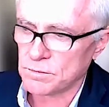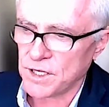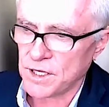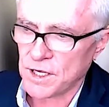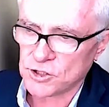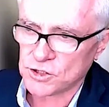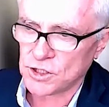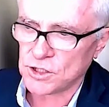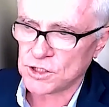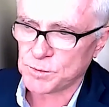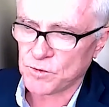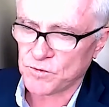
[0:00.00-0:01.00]

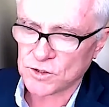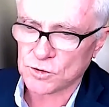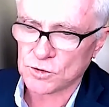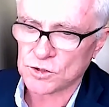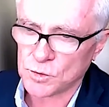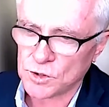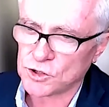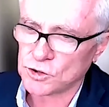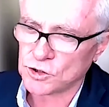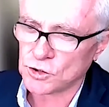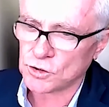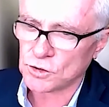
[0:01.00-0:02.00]
PhDs, professors,
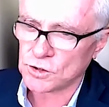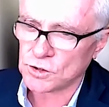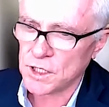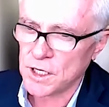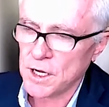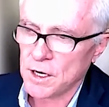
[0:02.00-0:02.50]
researchers,